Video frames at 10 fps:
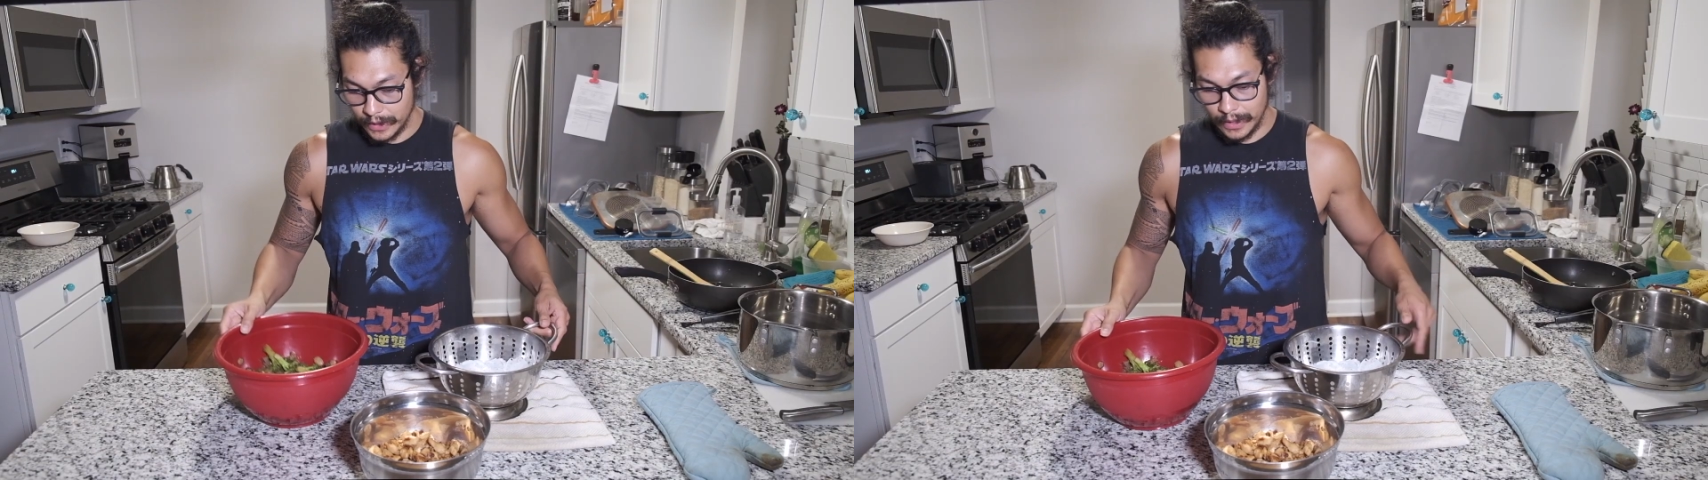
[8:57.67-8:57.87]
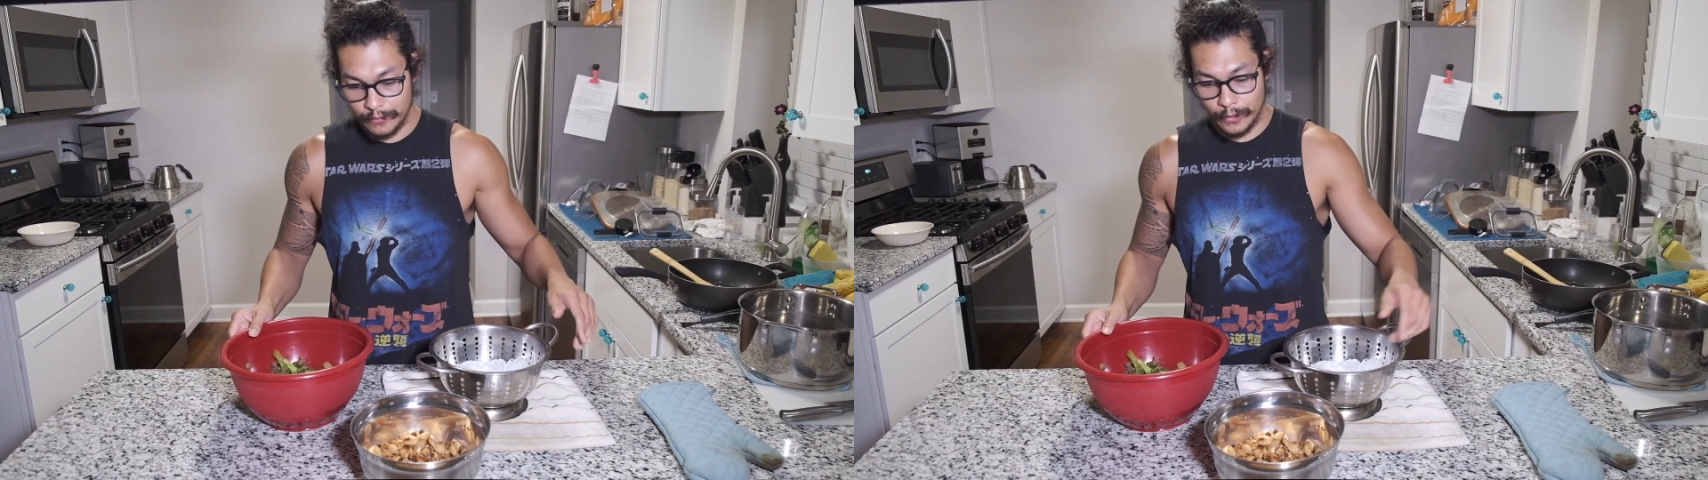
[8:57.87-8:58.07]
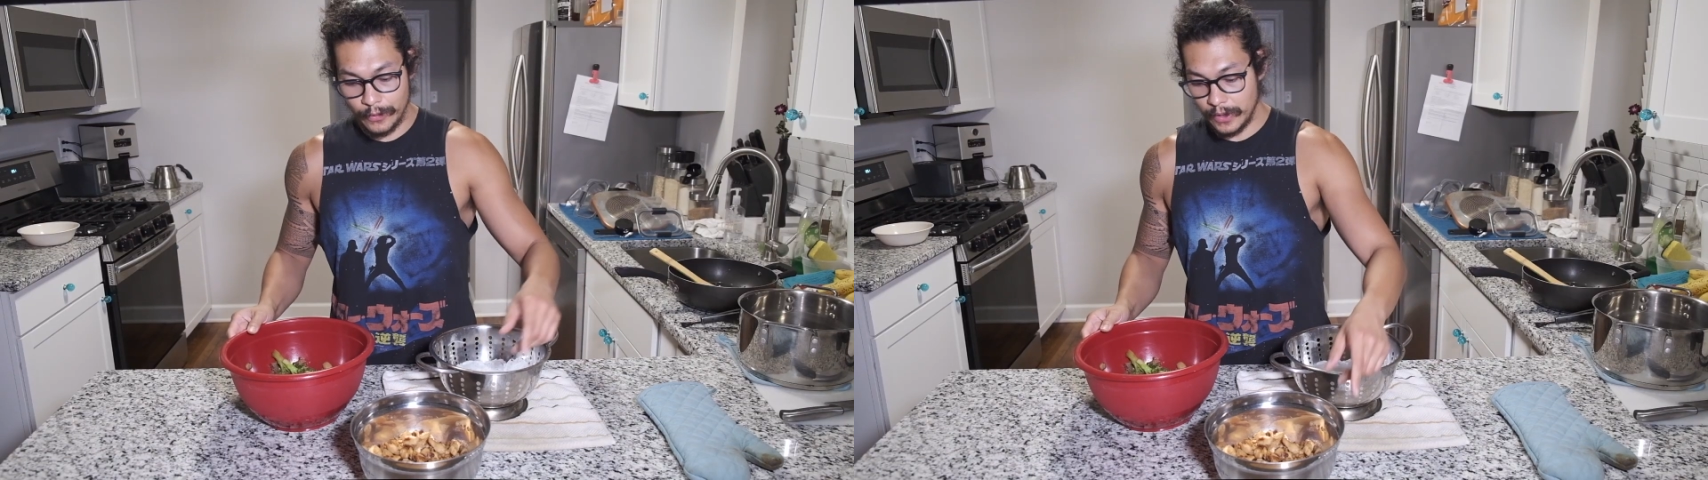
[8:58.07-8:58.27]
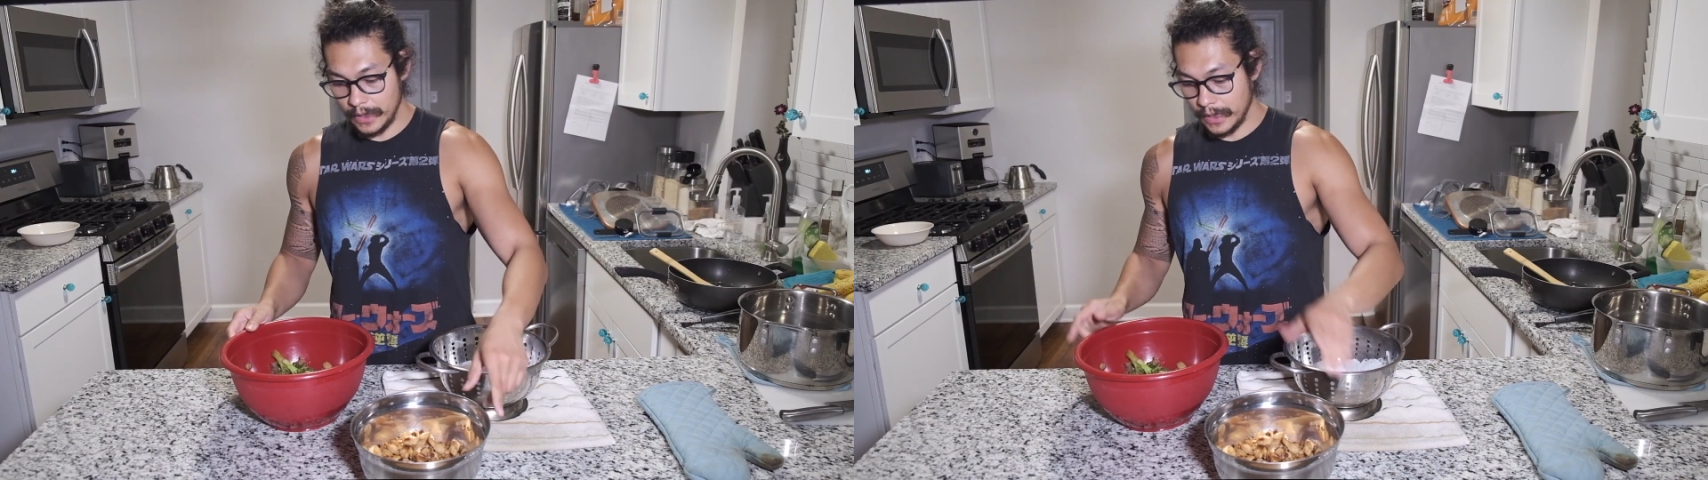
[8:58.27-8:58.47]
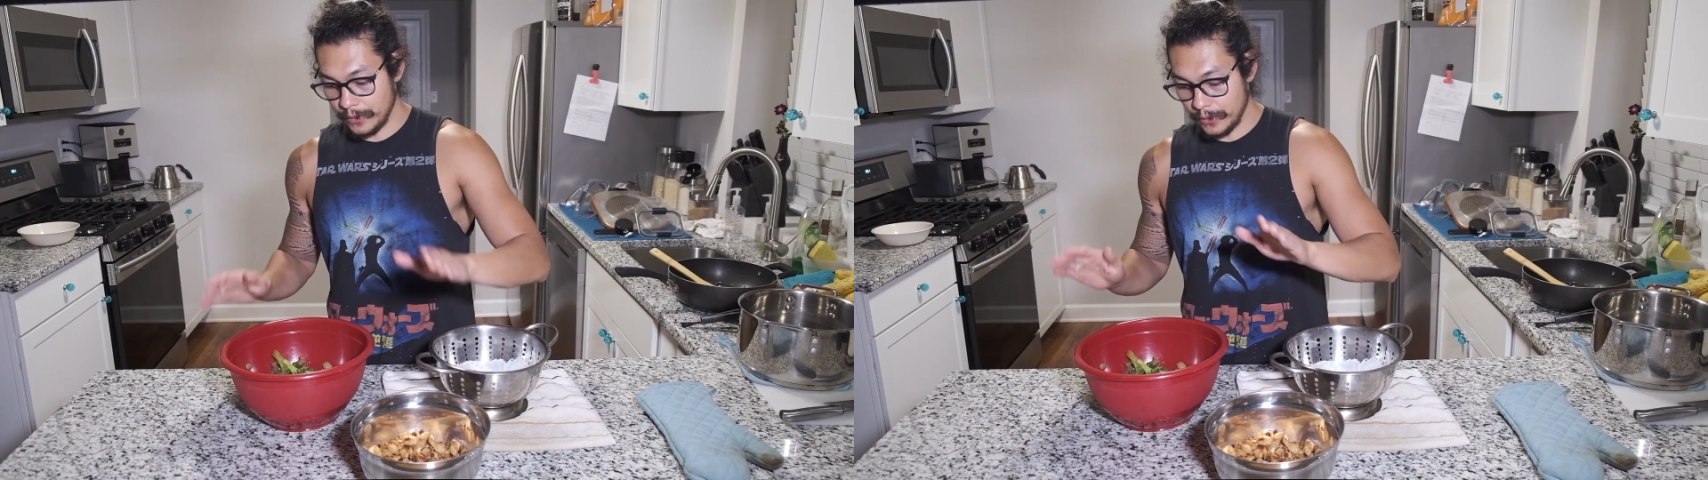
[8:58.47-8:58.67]

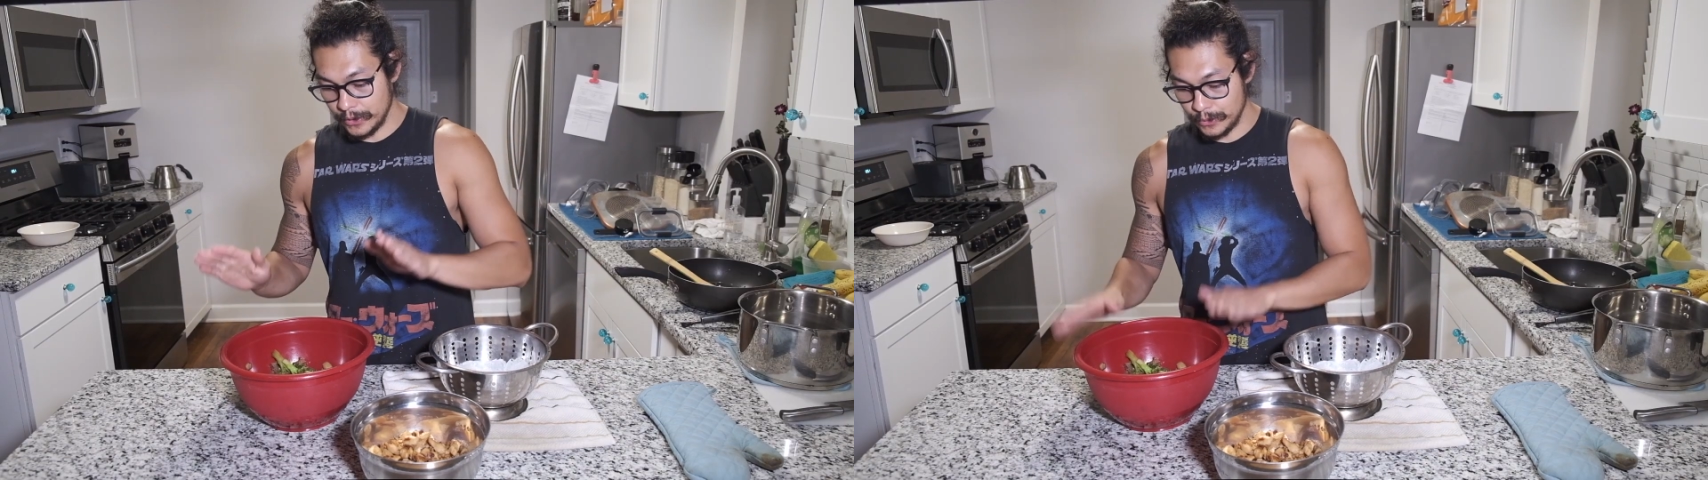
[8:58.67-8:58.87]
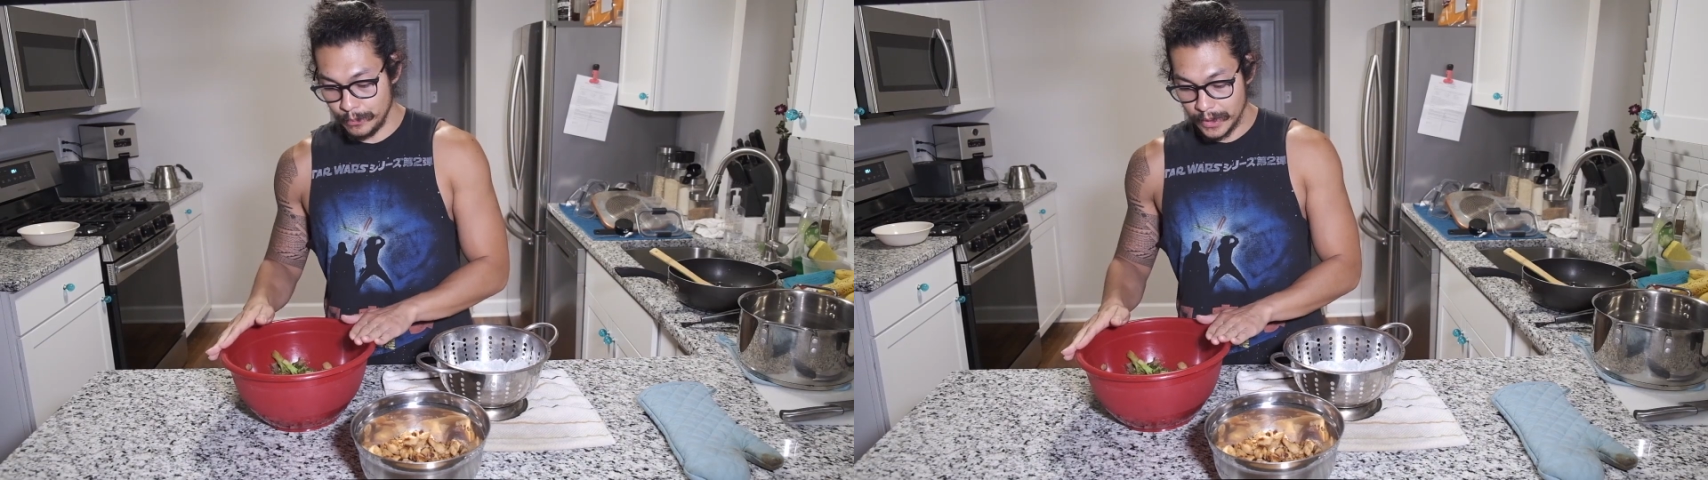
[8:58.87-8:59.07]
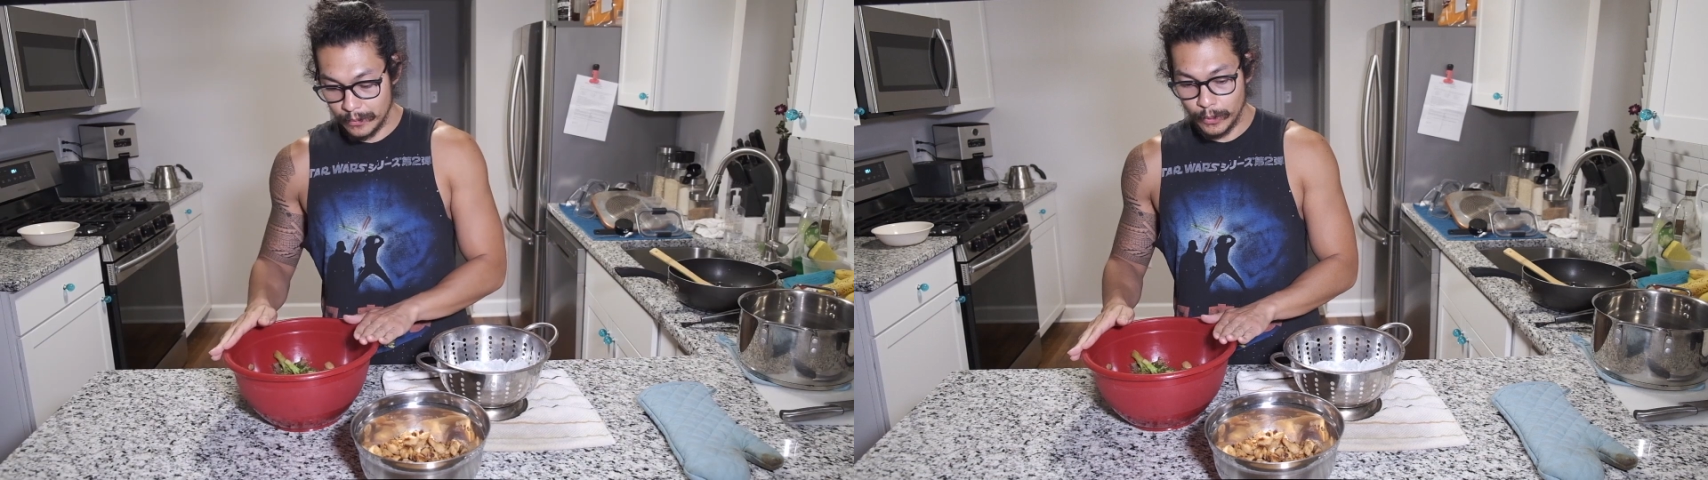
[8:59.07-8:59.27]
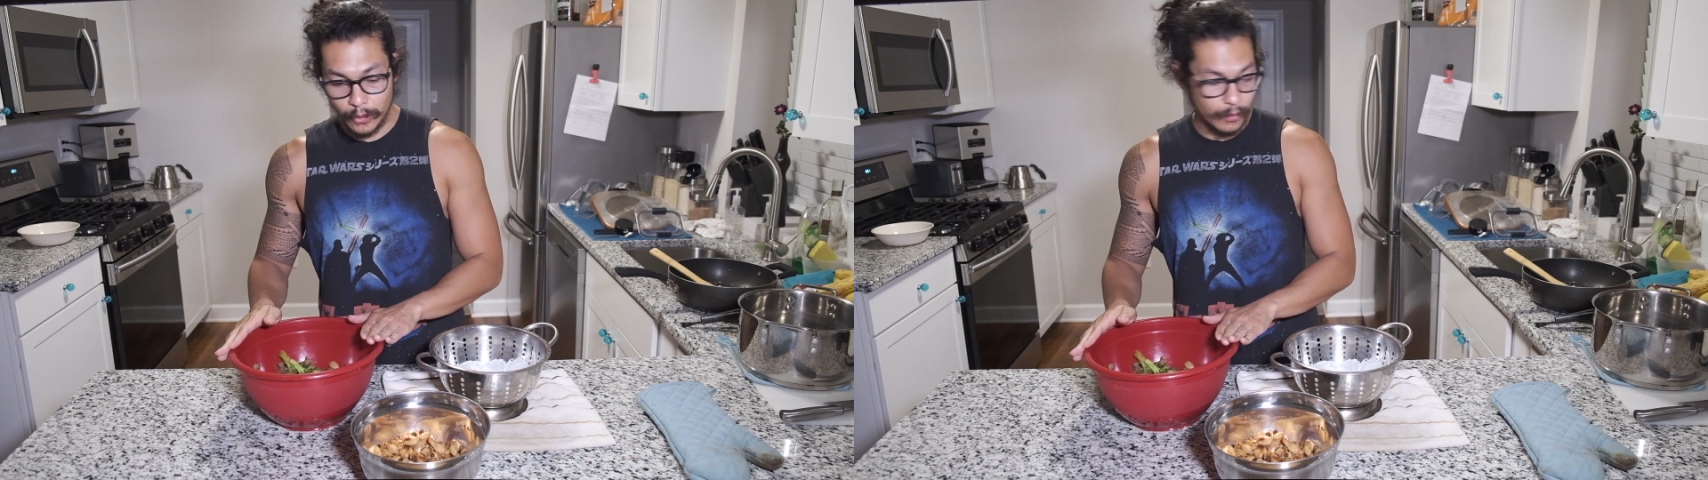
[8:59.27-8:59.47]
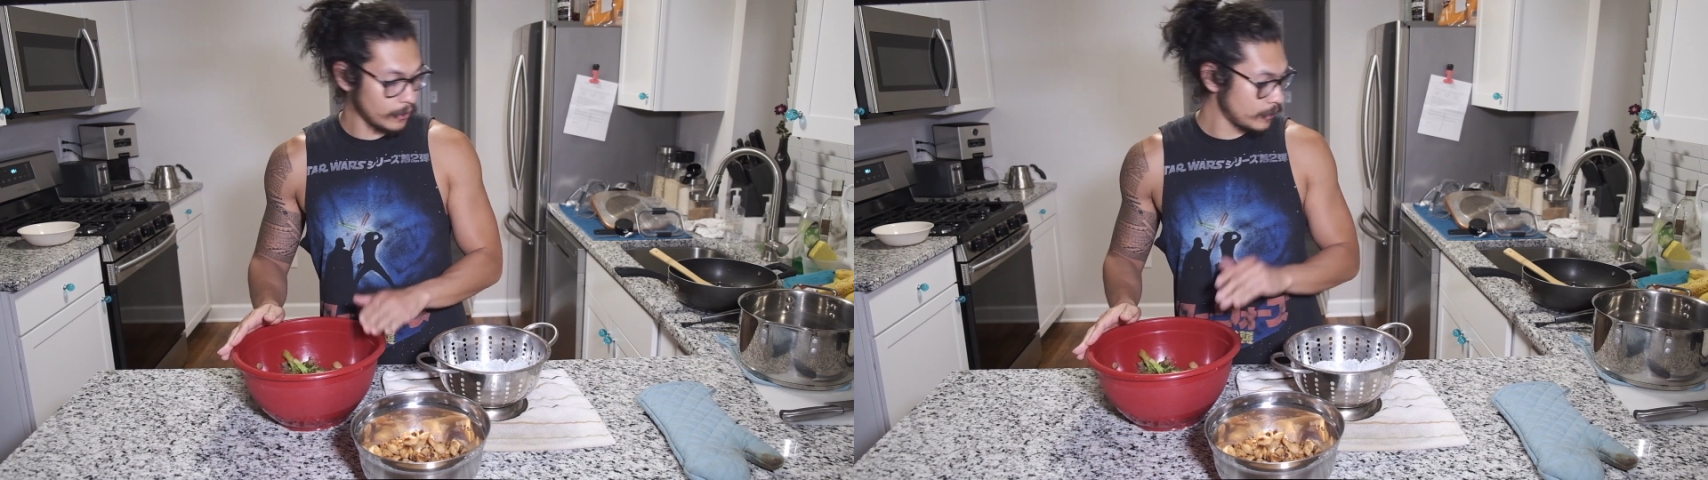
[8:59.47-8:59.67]
everything in this big
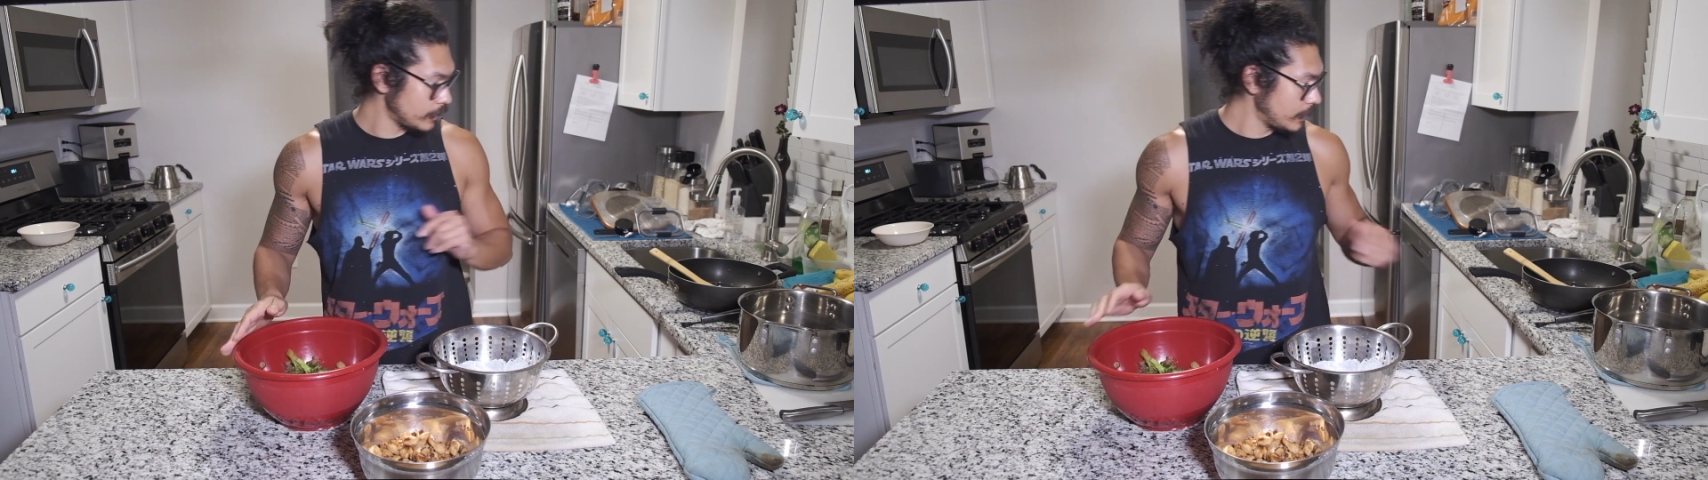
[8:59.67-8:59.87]
bowl.